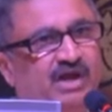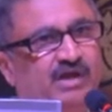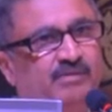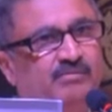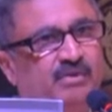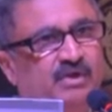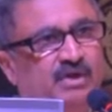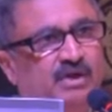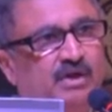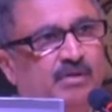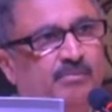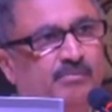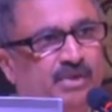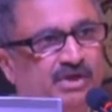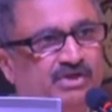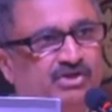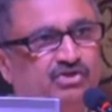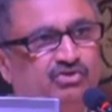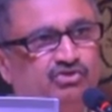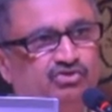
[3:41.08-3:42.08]
time,
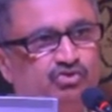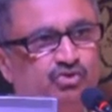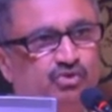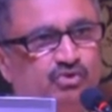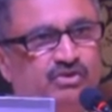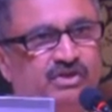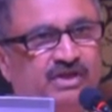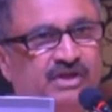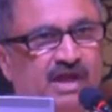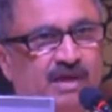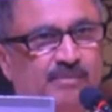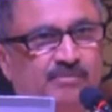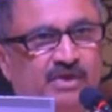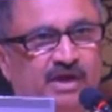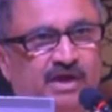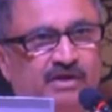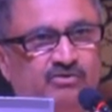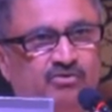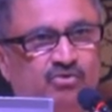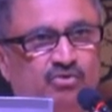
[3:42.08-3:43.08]
making sure that I'm
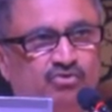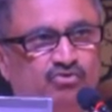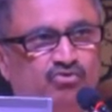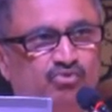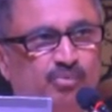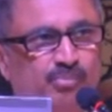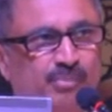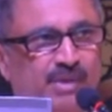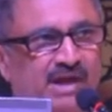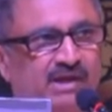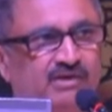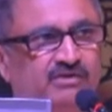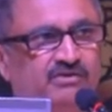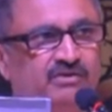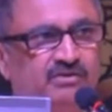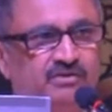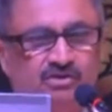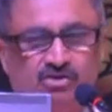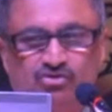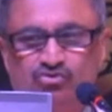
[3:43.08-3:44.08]
not going to melt
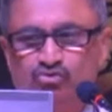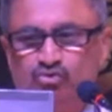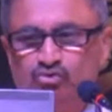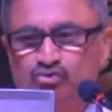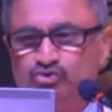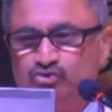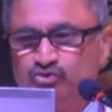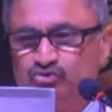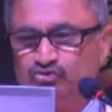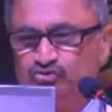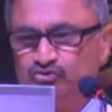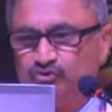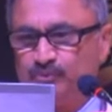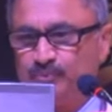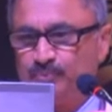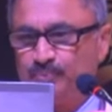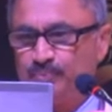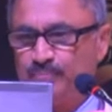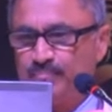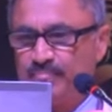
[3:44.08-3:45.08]
the sutures.
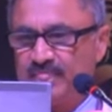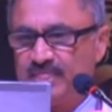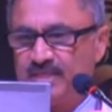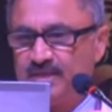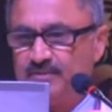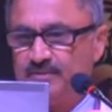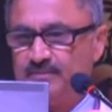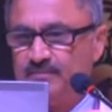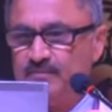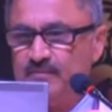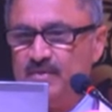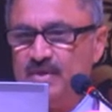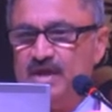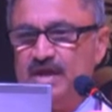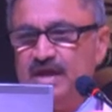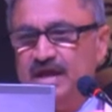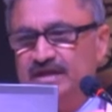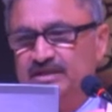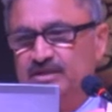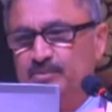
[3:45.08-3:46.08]

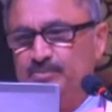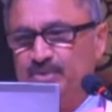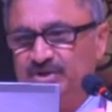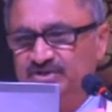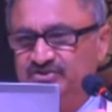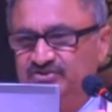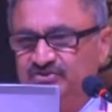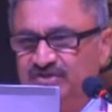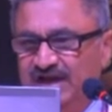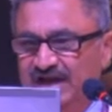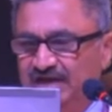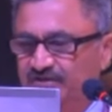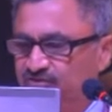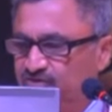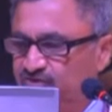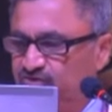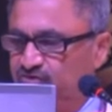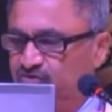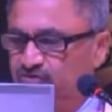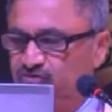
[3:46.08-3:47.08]
And the punch
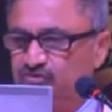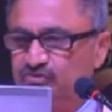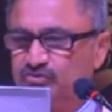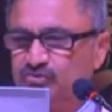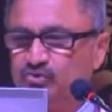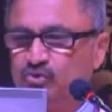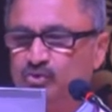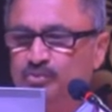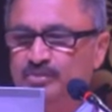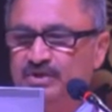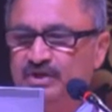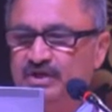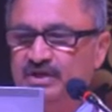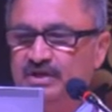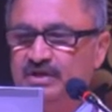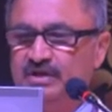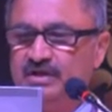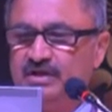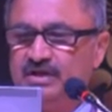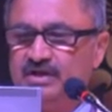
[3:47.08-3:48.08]
sizes could
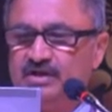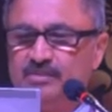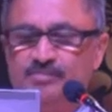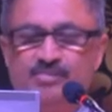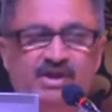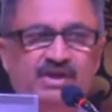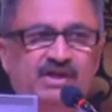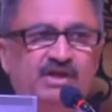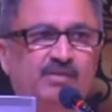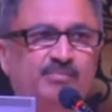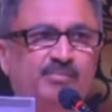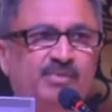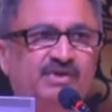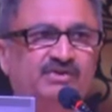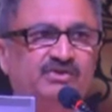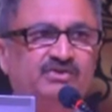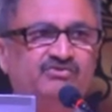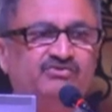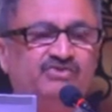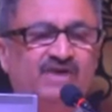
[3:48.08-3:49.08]
be depending
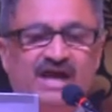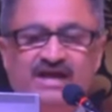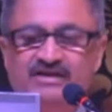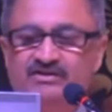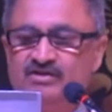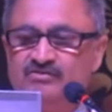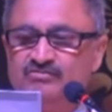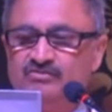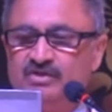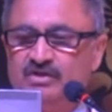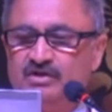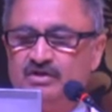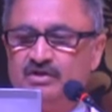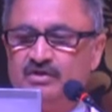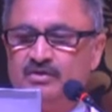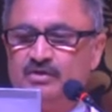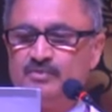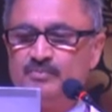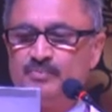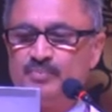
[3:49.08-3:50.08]
upon the size of
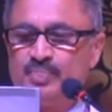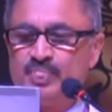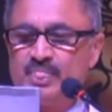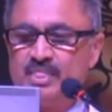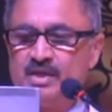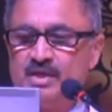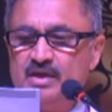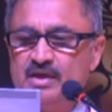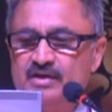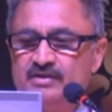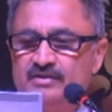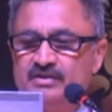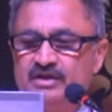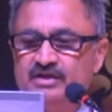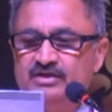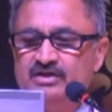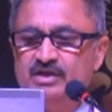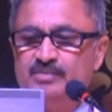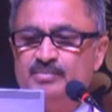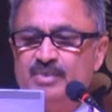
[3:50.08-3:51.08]

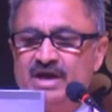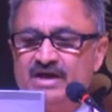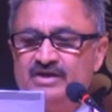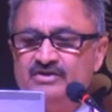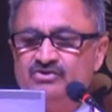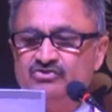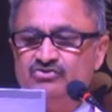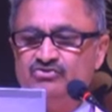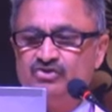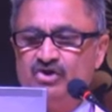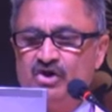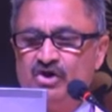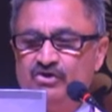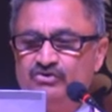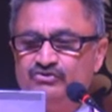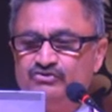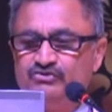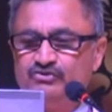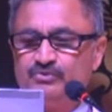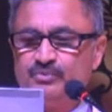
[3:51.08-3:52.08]
the deep acne
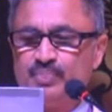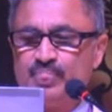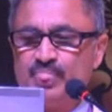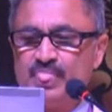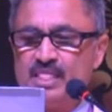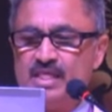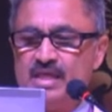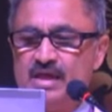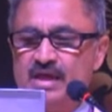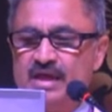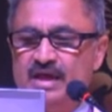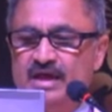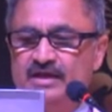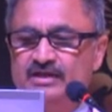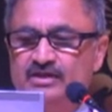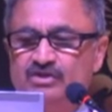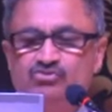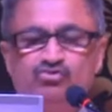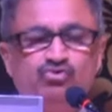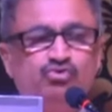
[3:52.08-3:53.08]
scars,
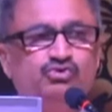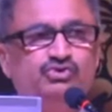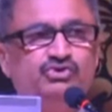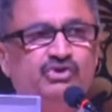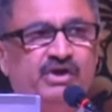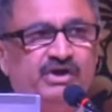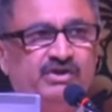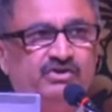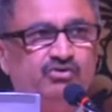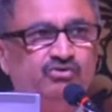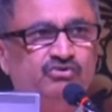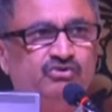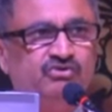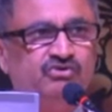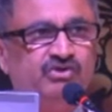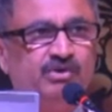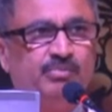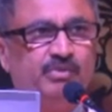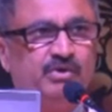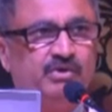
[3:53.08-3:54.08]
and the suture I use
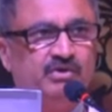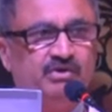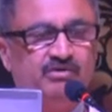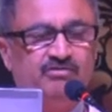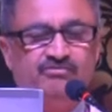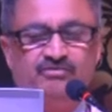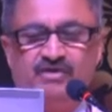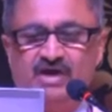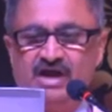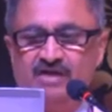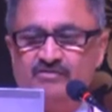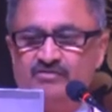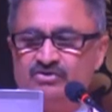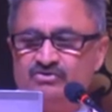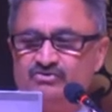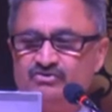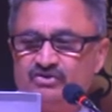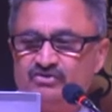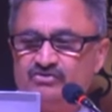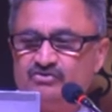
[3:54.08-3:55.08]
it typically 5 or
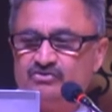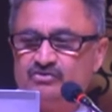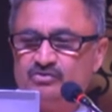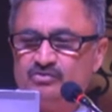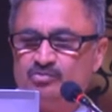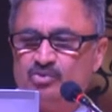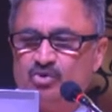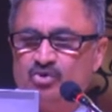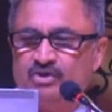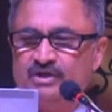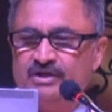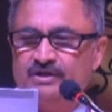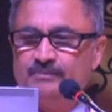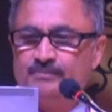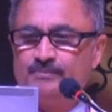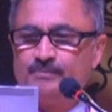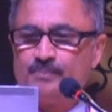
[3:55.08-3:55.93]
6 protein.